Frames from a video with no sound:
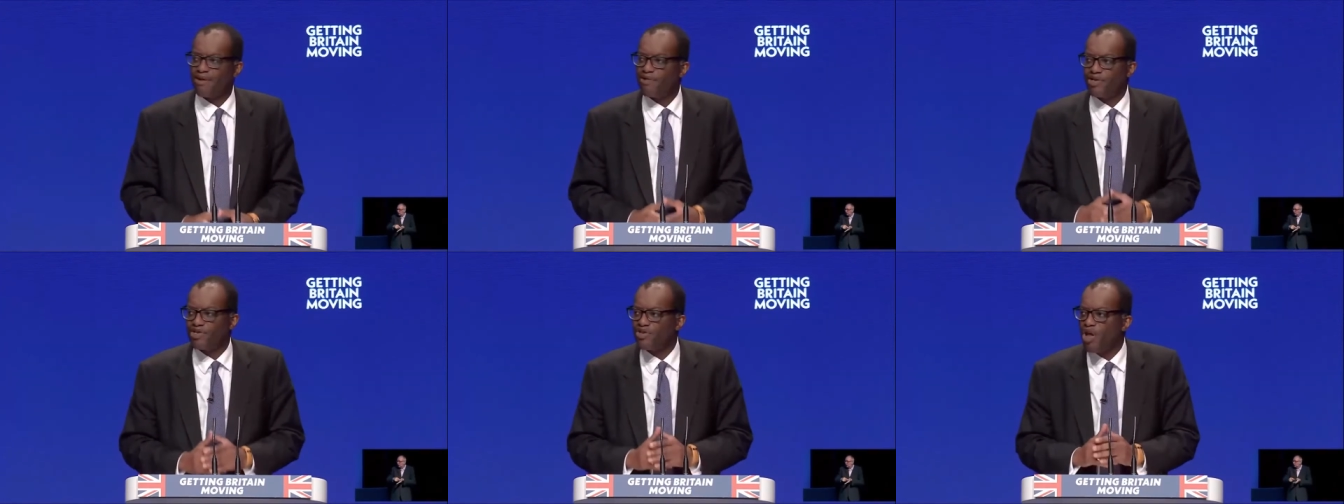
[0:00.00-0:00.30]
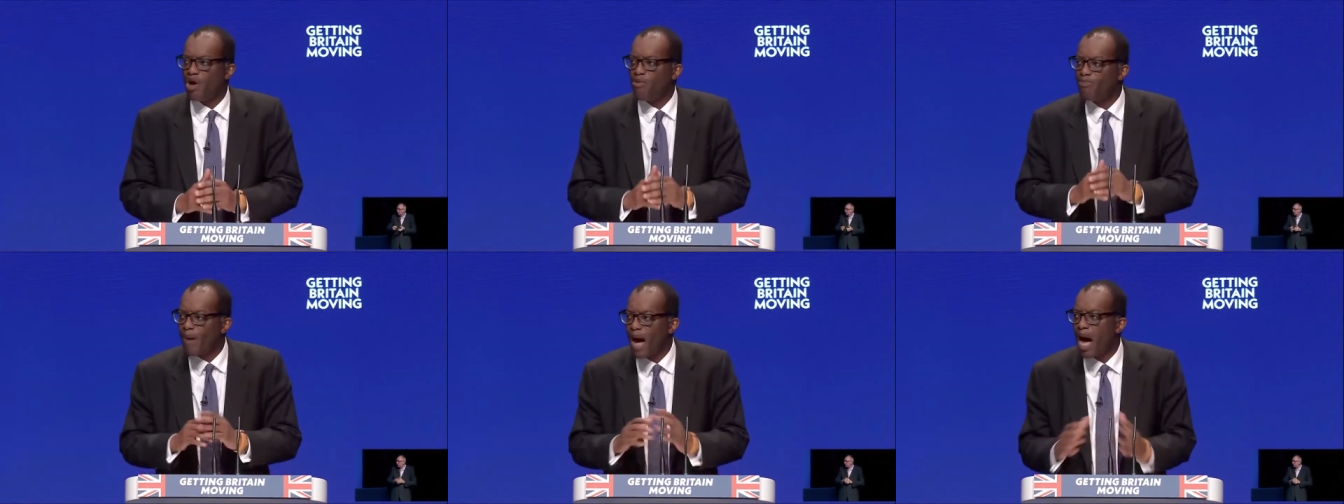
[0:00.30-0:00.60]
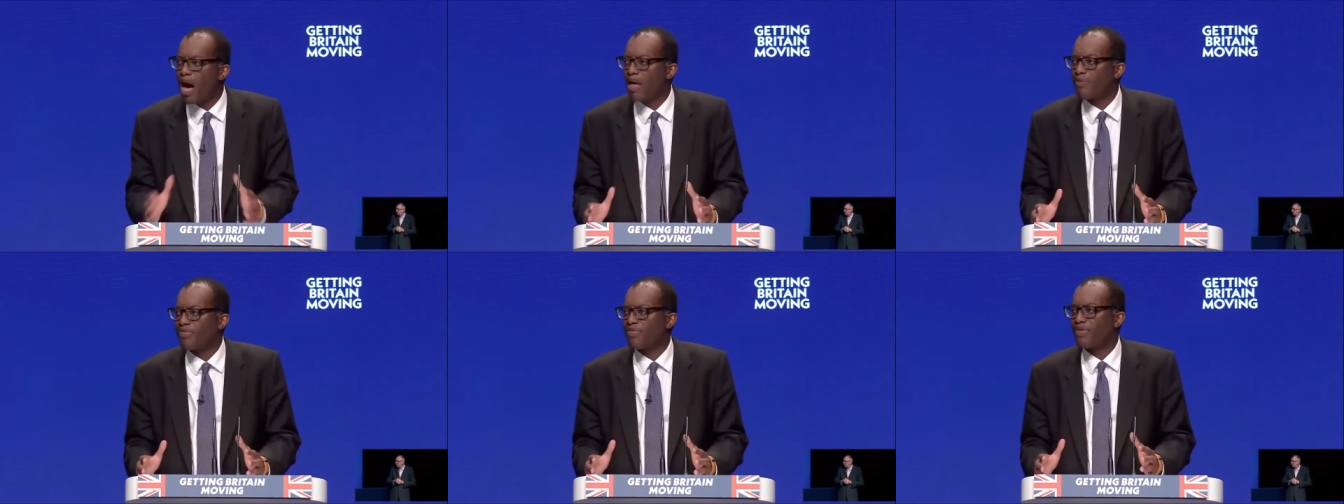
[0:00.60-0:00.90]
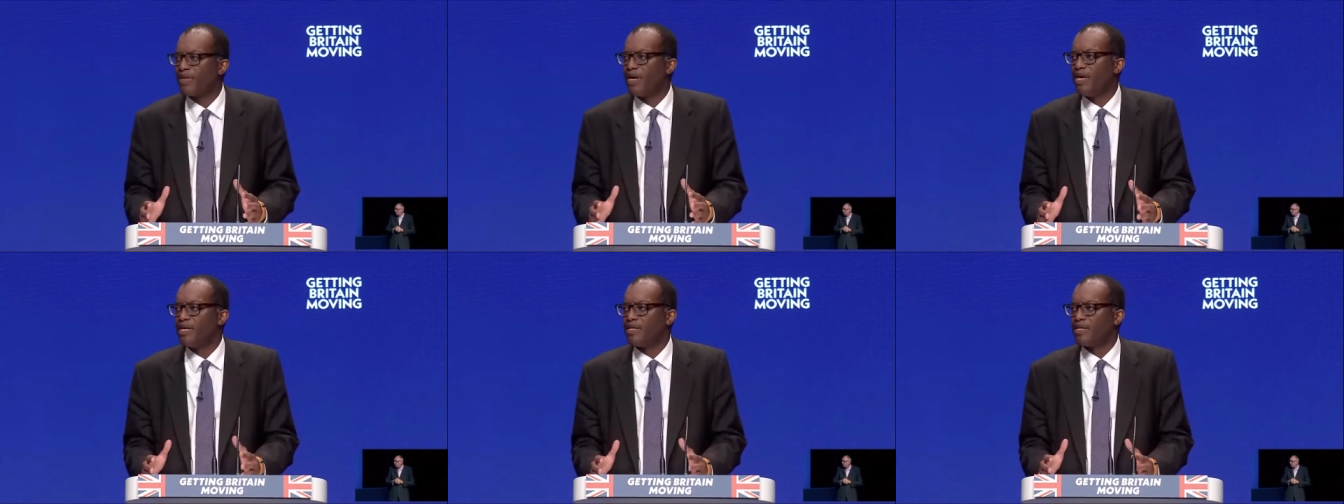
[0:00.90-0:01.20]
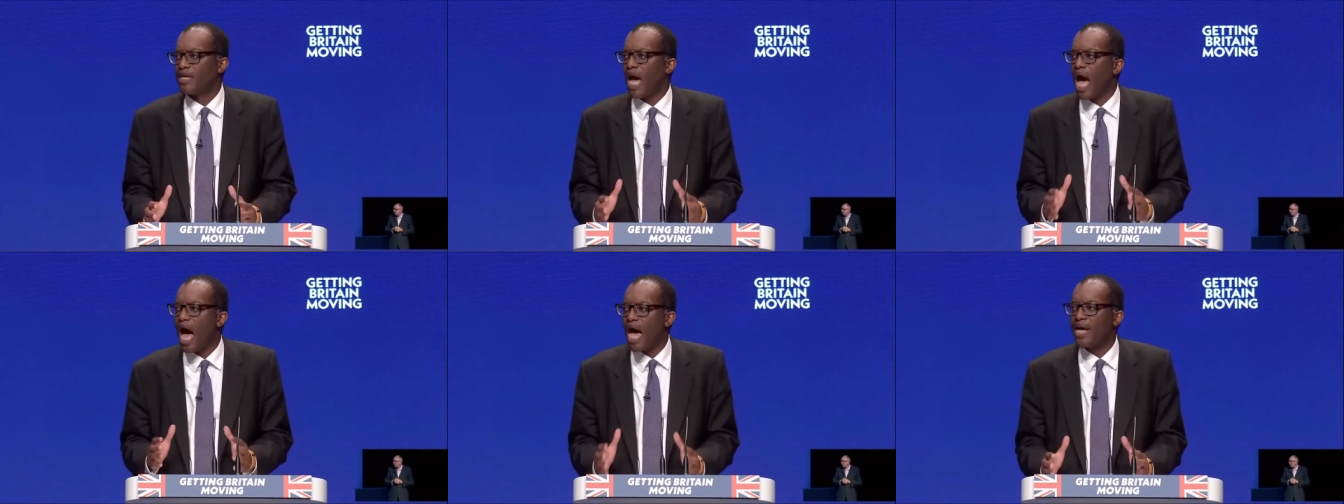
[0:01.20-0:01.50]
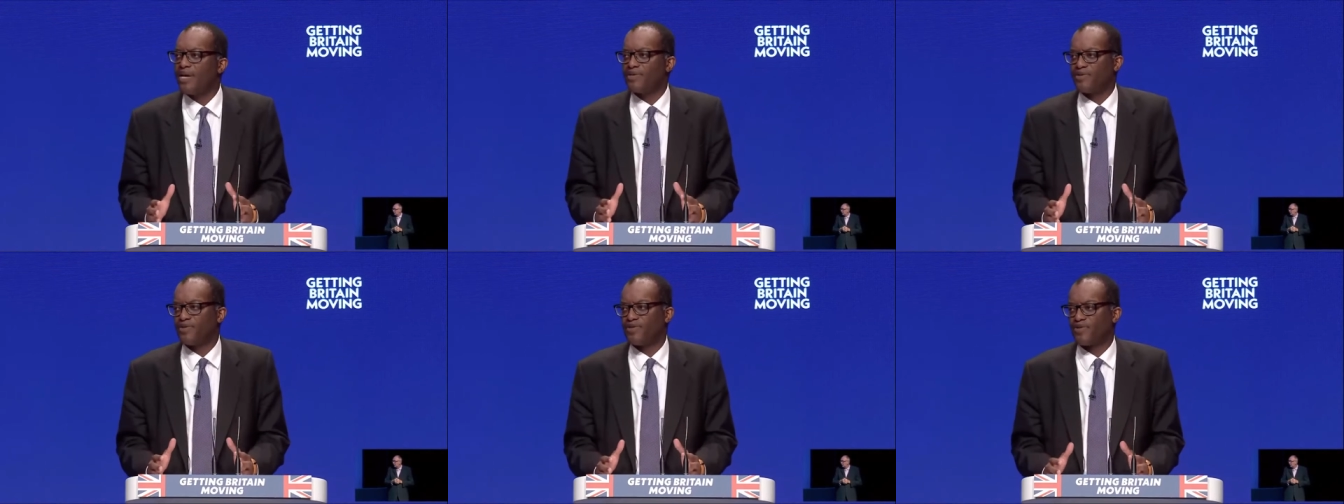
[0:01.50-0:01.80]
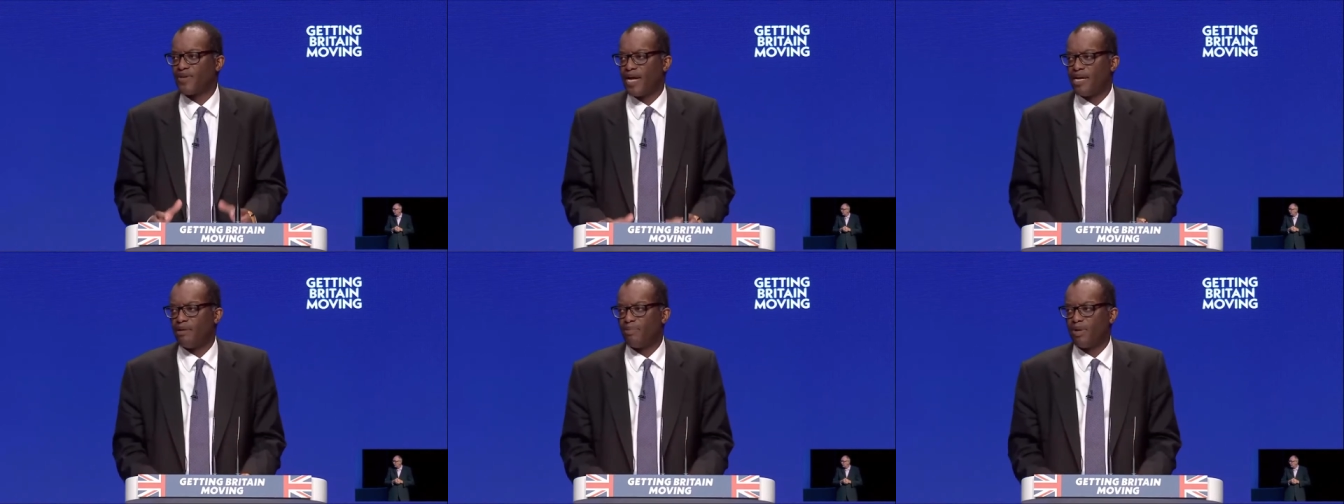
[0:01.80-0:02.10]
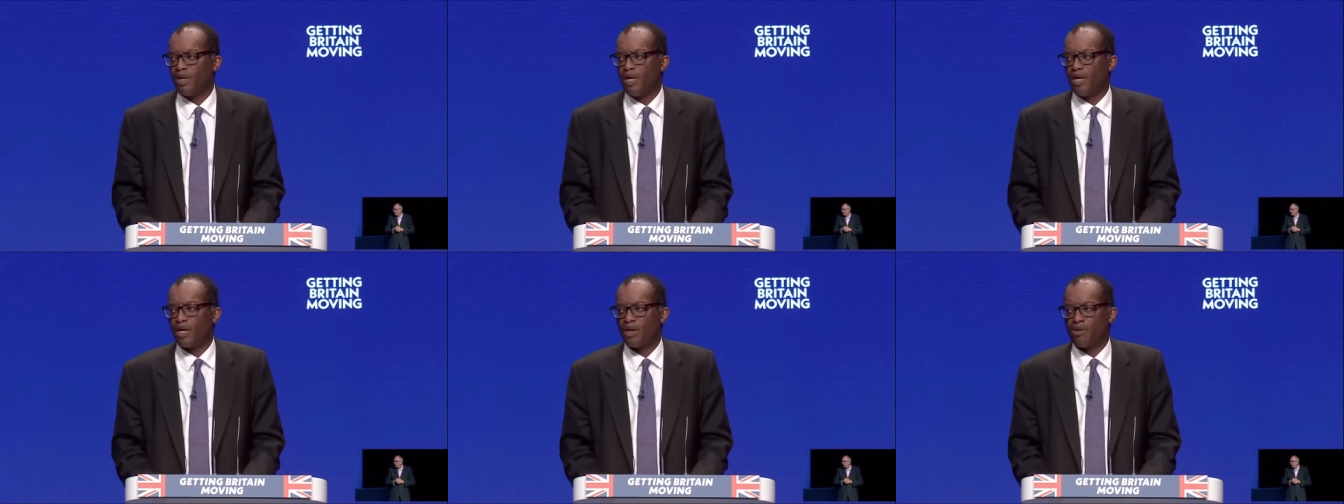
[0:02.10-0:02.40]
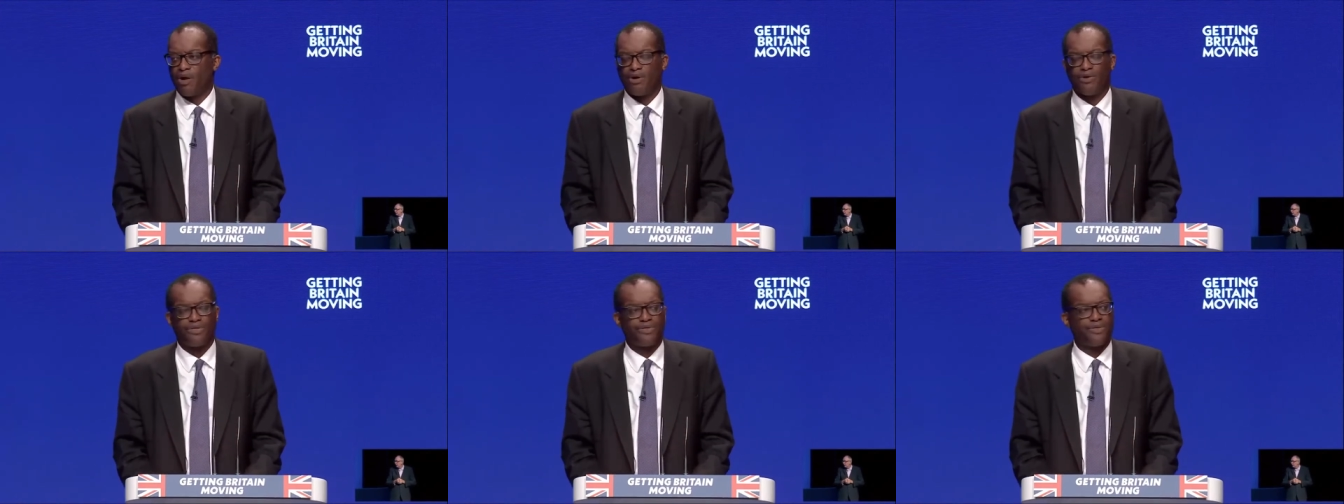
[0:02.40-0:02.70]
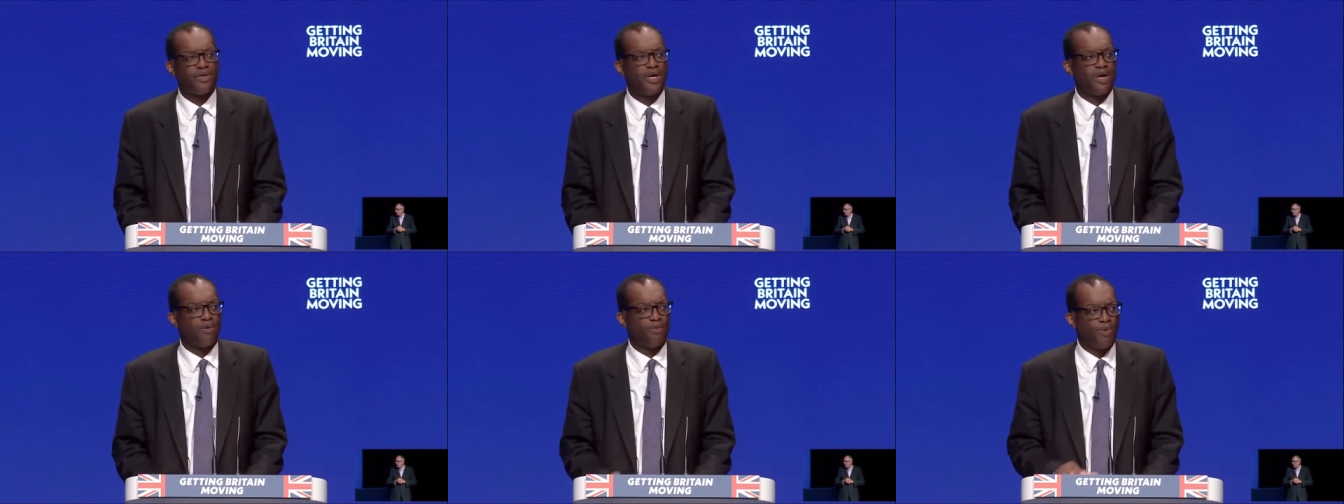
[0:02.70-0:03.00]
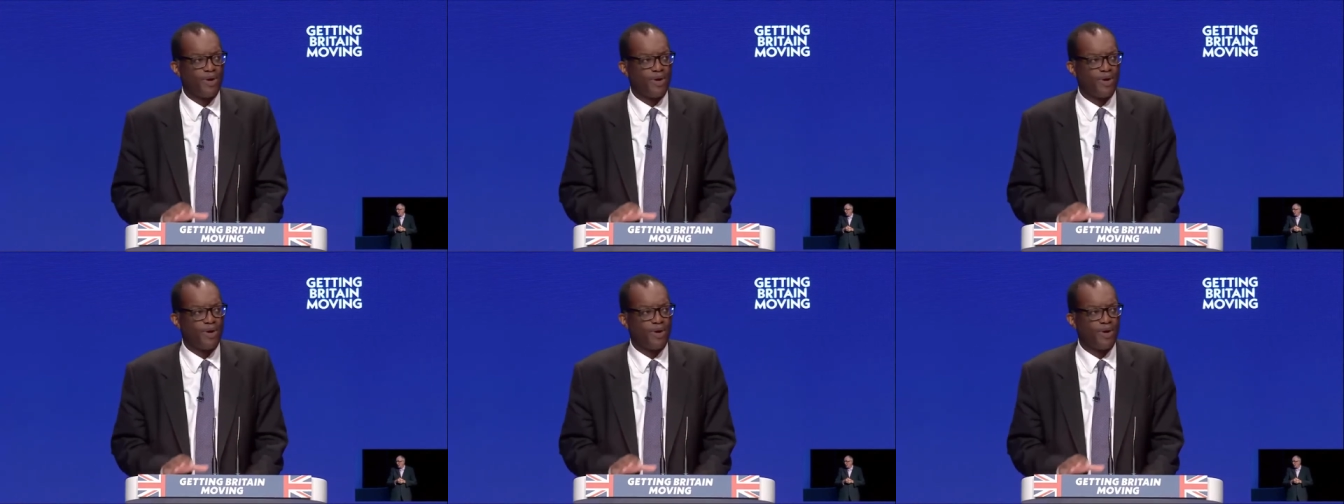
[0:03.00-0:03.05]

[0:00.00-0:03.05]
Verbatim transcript: There is no path to higher sustainable growth